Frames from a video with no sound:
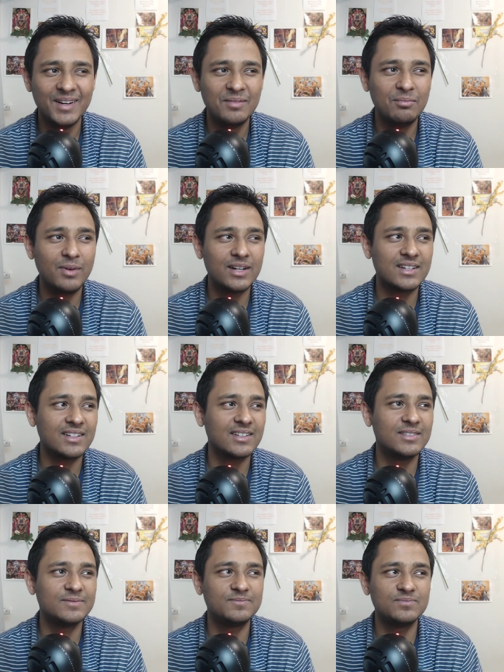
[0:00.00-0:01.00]
but
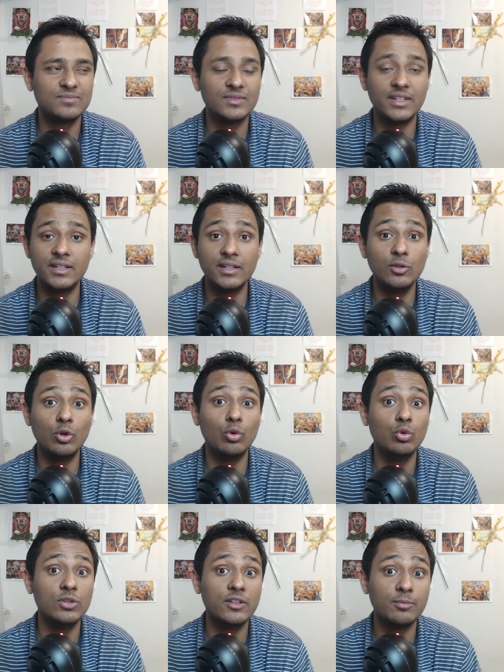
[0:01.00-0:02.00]
they didn't know who
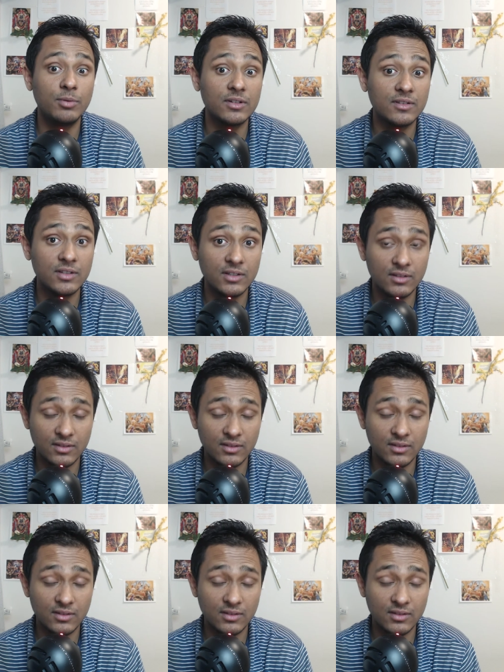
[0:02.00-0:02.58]
this person is.